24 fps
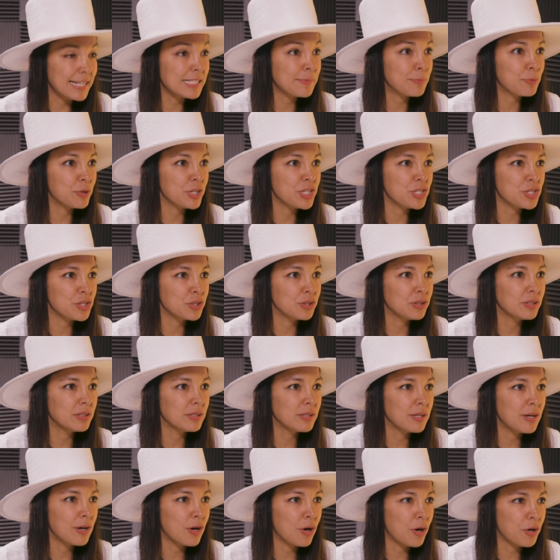aspirational,
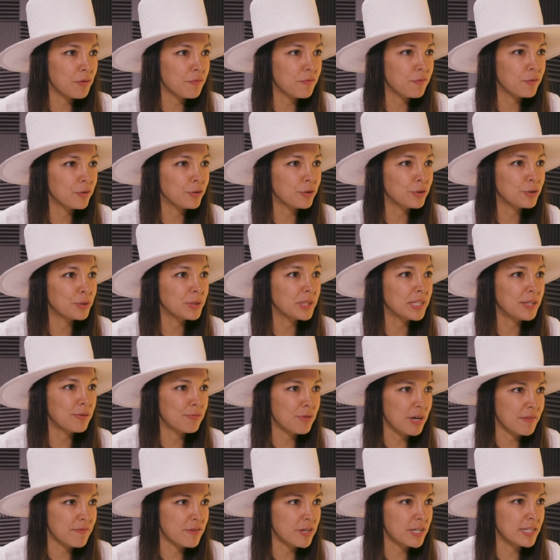artful,
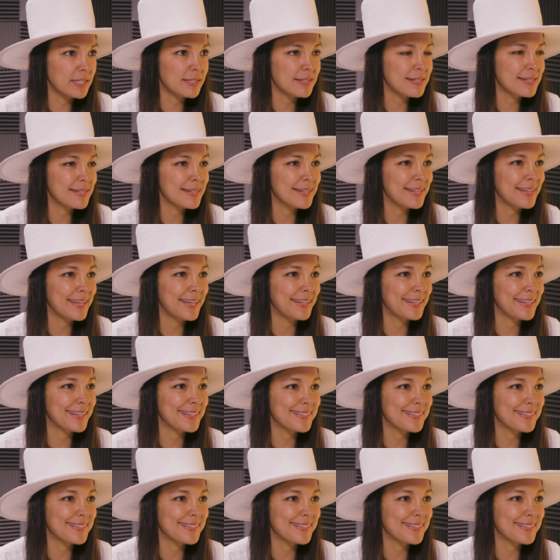irreverent, and